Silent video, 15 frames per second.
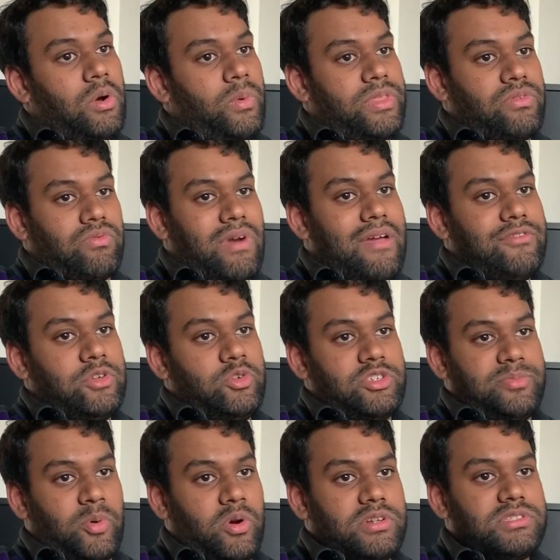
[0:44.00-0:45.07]
You know, with
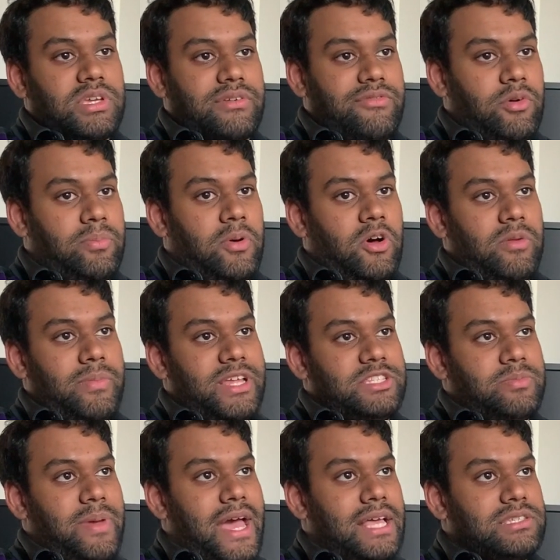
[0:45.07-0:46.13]
revenue sports like football and
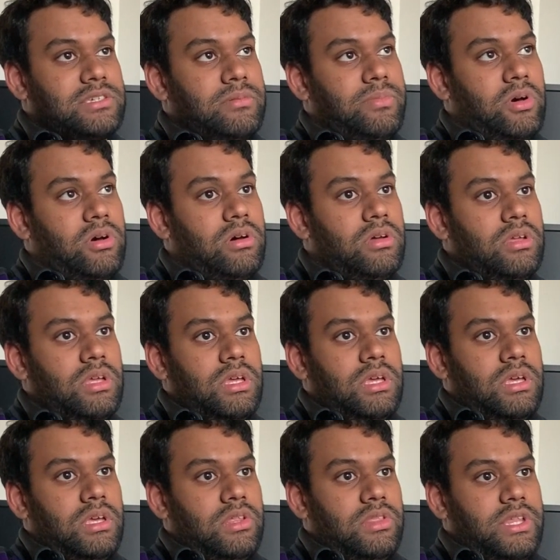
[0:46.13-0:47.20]
men's basketball,
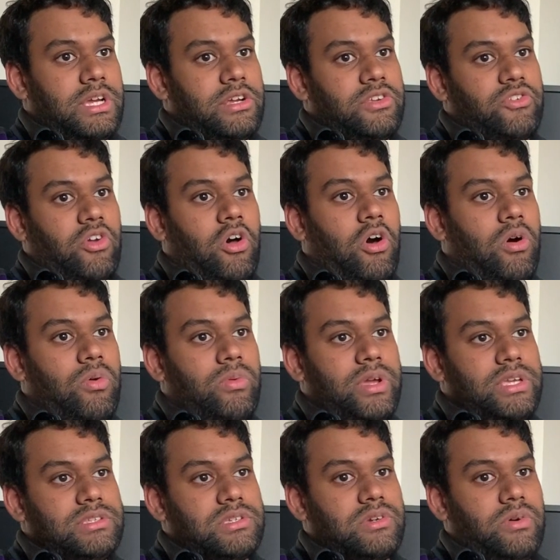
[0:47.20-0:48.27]
there's
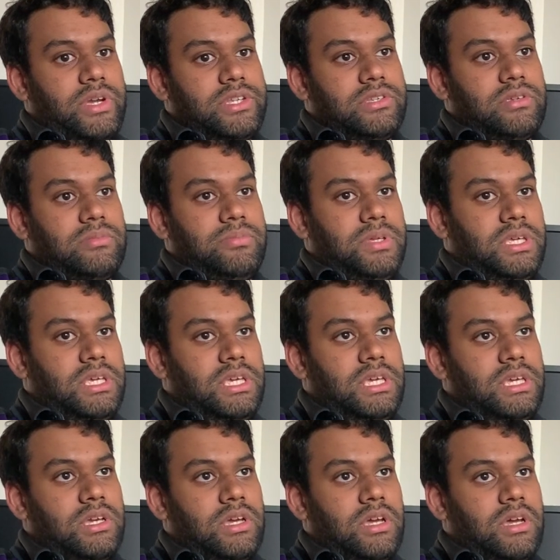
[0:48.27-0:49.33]
always going to
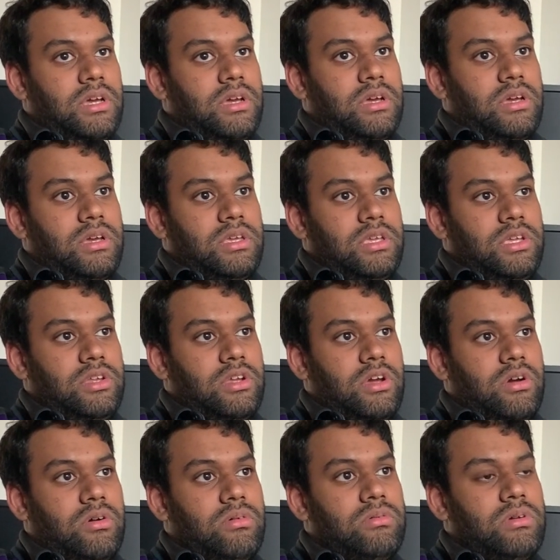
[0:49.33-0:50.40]
be, you
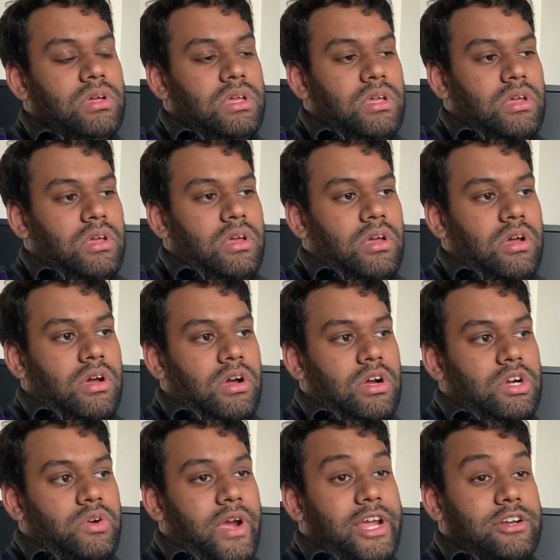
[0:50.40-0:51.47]
know,
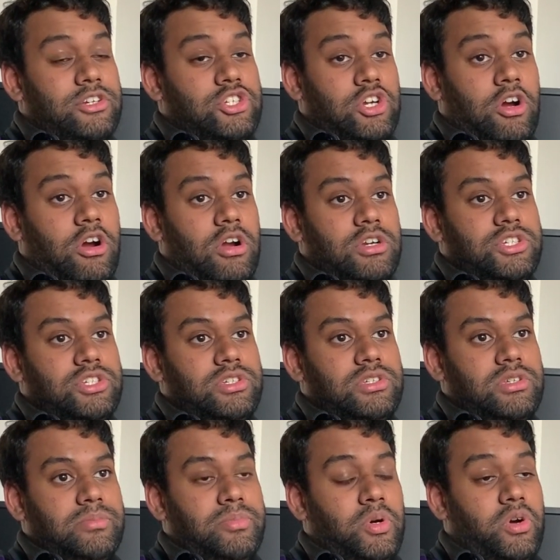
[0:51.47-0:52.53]
a greater
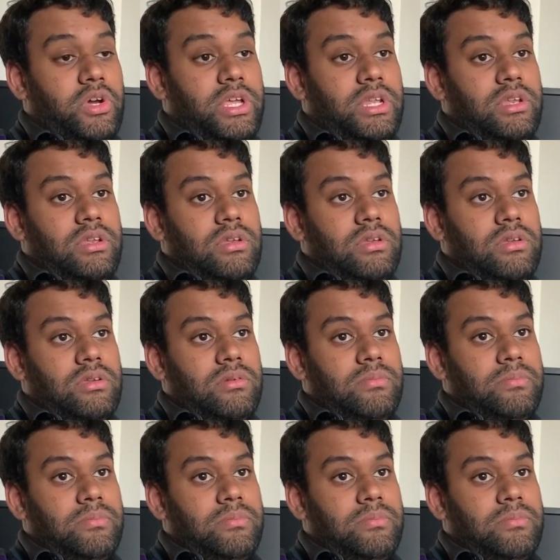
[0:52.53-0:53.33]
charge to put